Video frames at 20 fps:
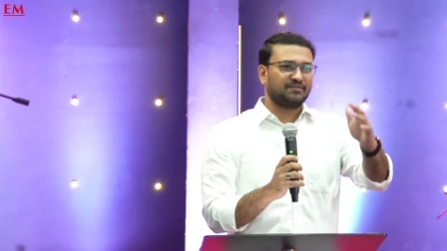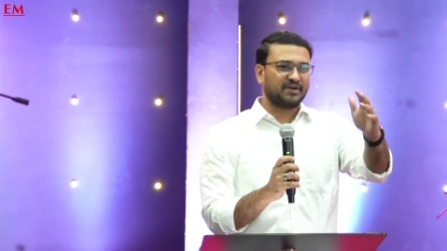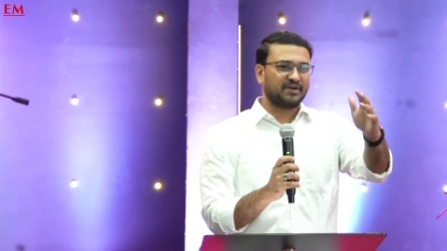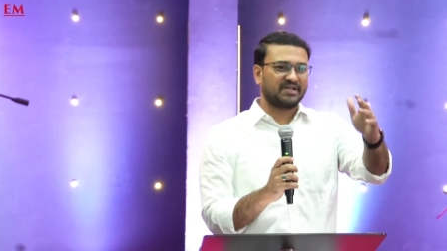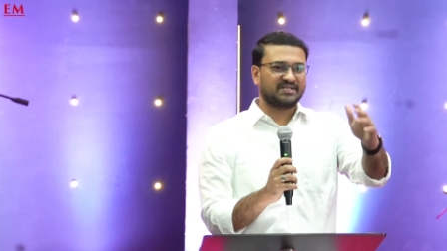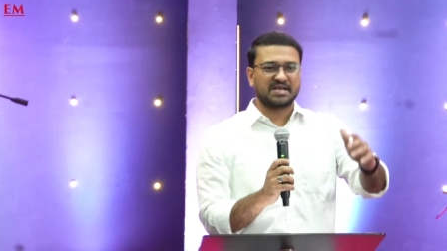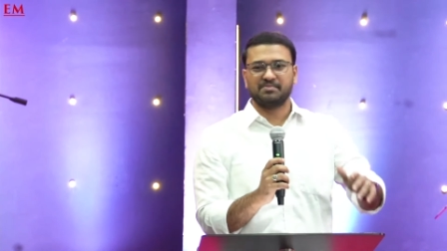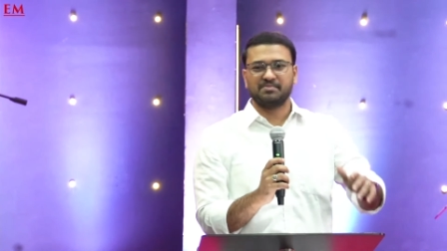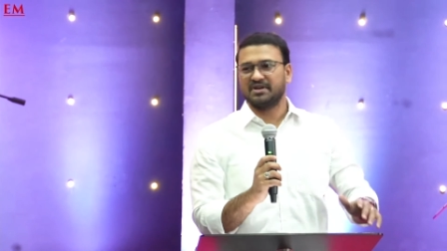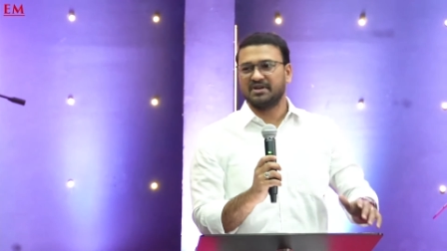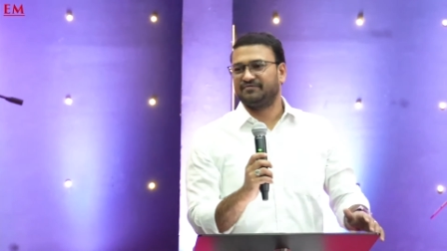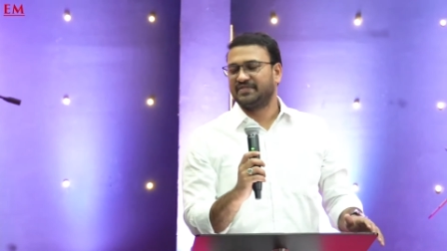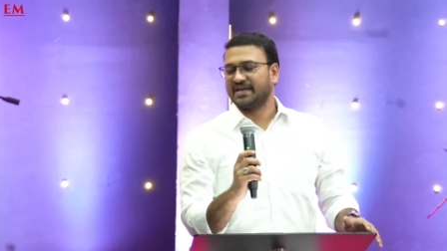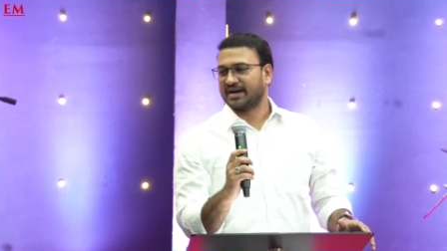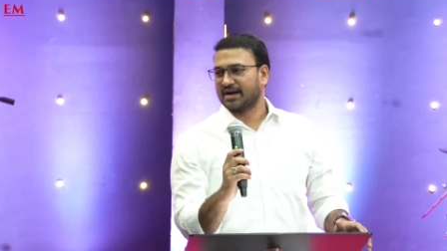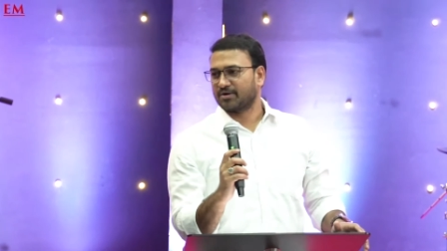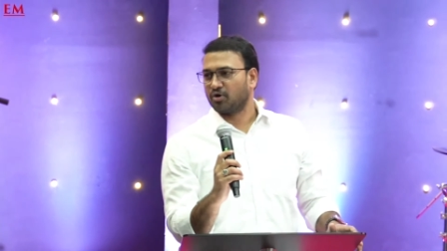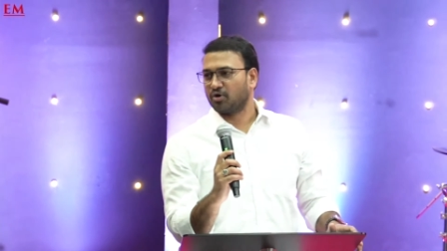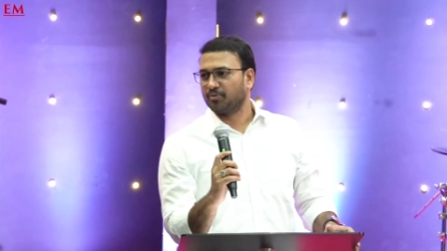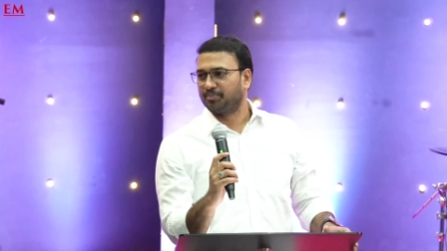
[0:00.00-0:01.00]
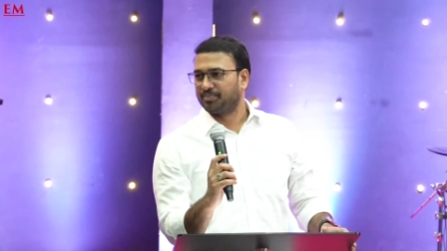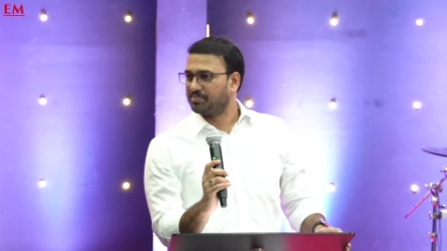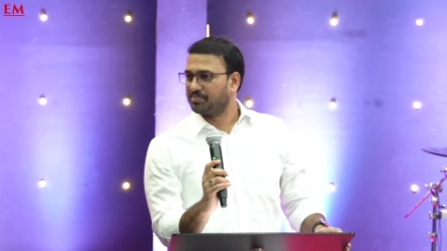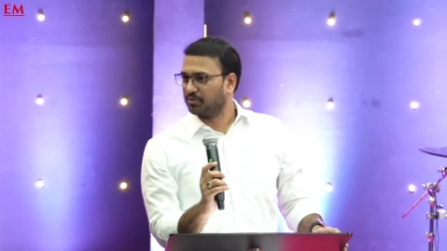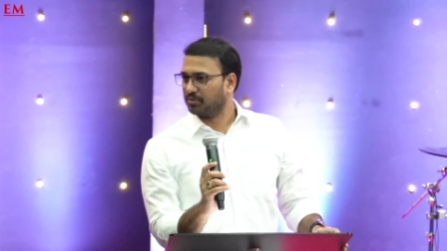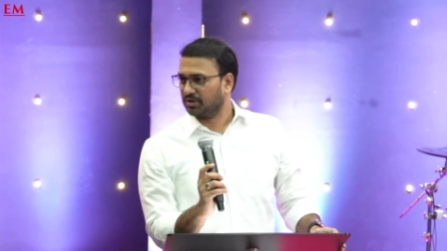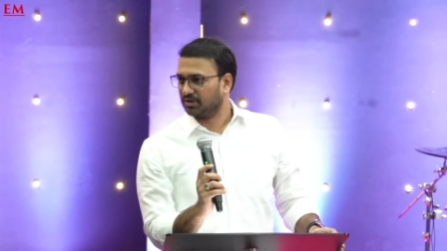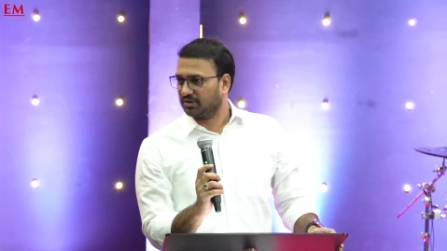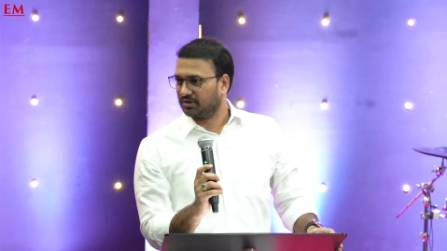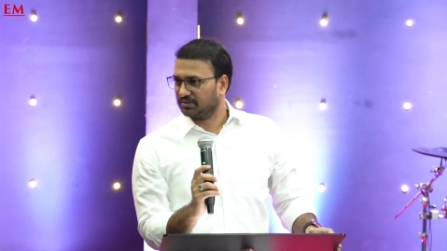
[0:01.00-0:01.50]
example, if there are no
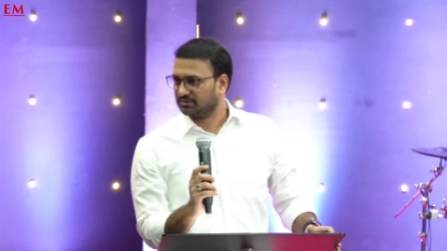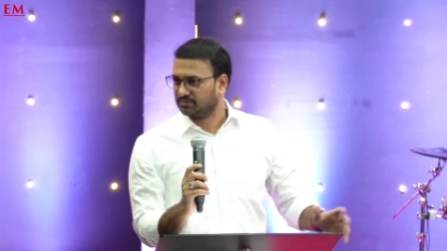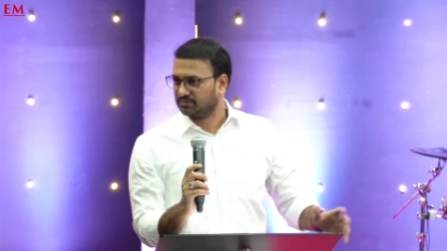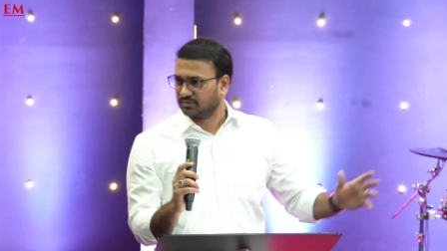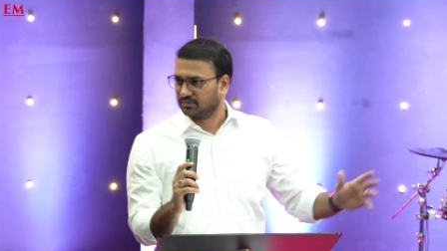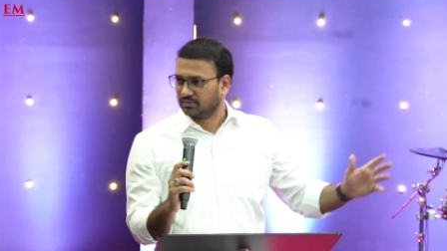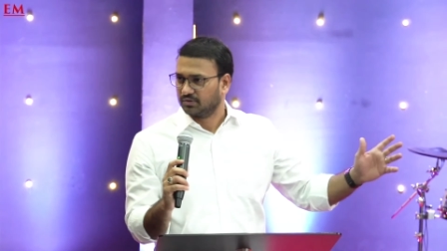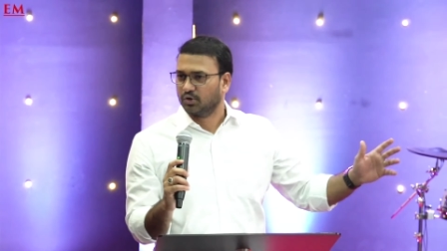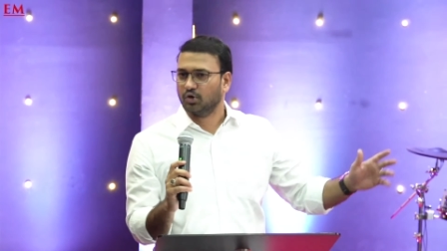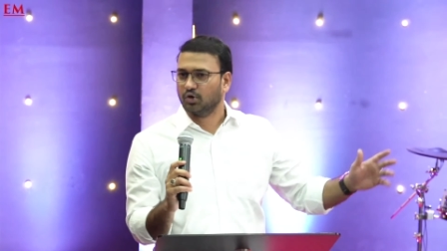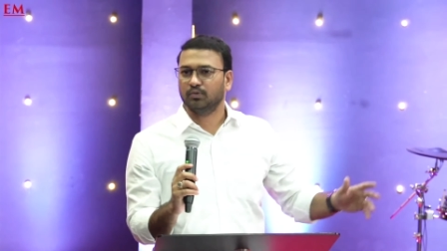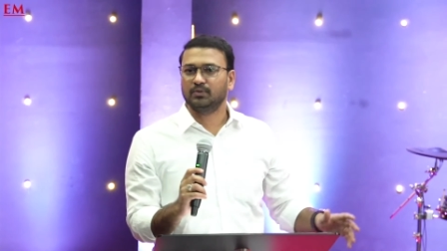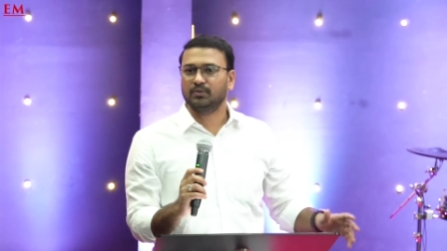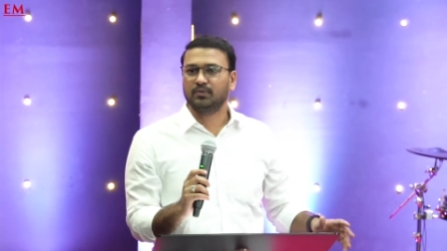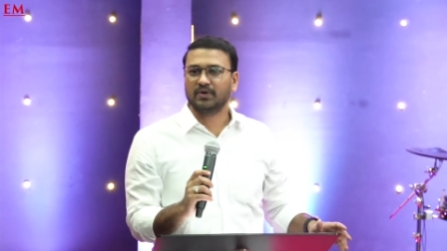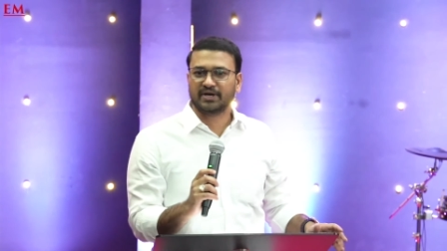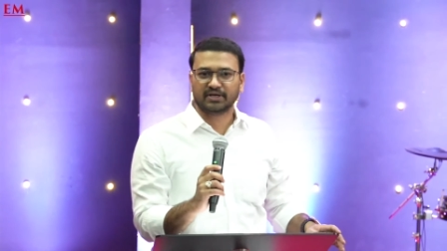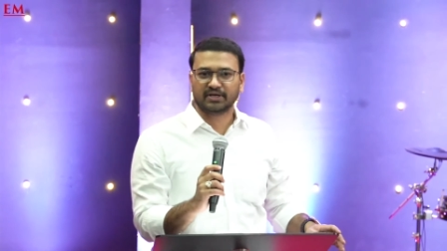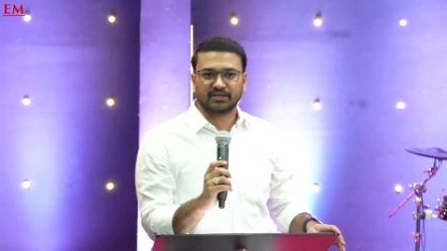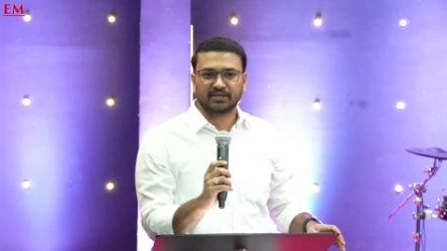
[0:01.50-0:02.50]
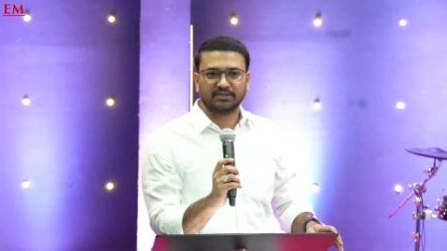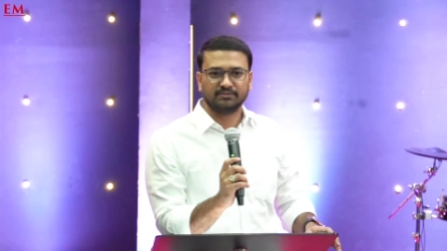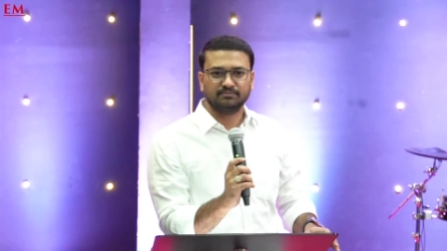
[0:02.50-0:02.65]
people, who would work?